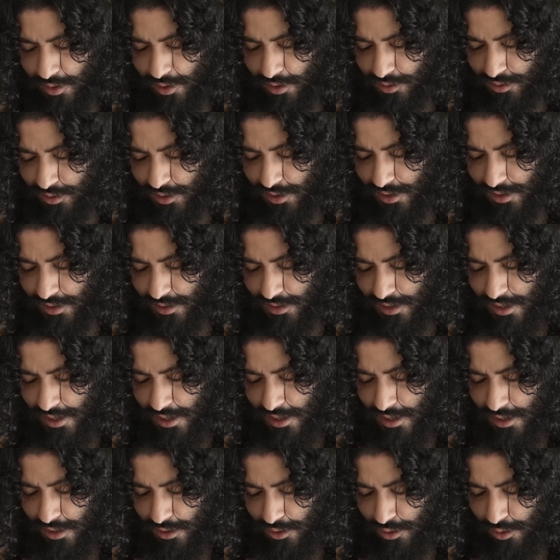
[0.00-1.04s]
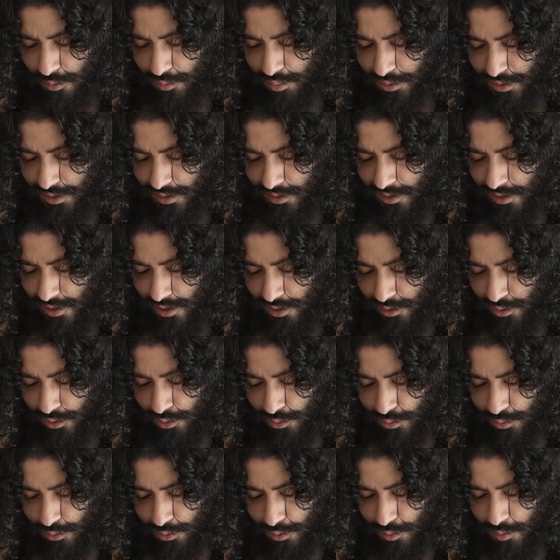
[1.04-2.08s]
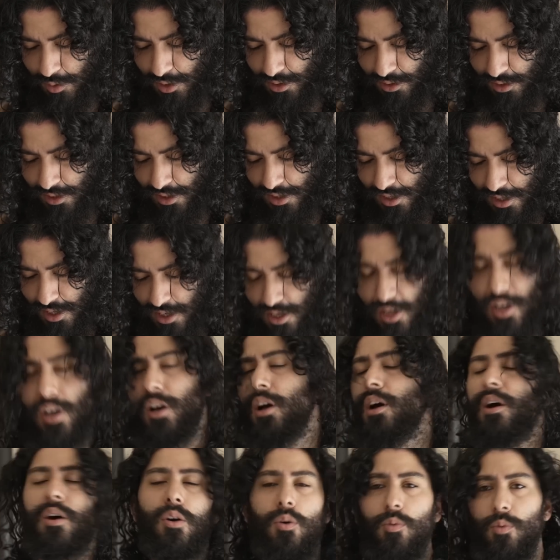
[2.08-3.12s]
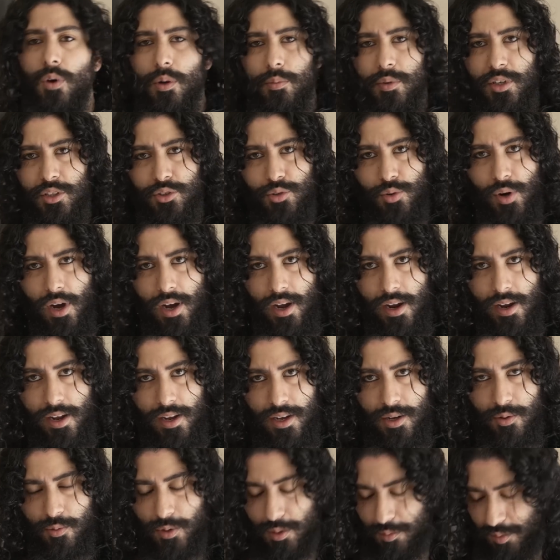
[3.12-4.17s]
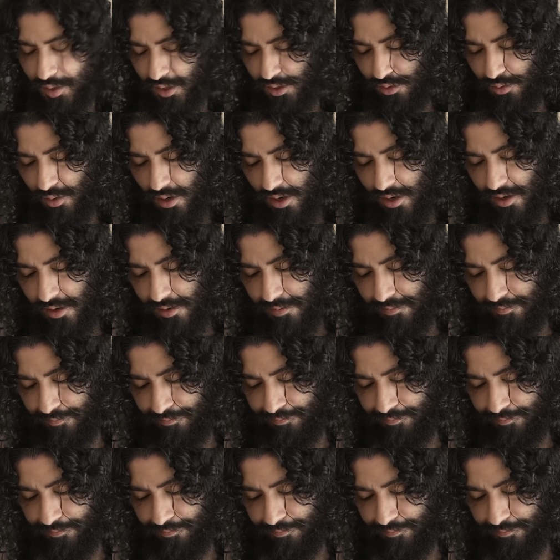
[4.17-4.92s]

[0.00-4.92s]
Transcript: hard to get it completely unglued, but one may try, one may try.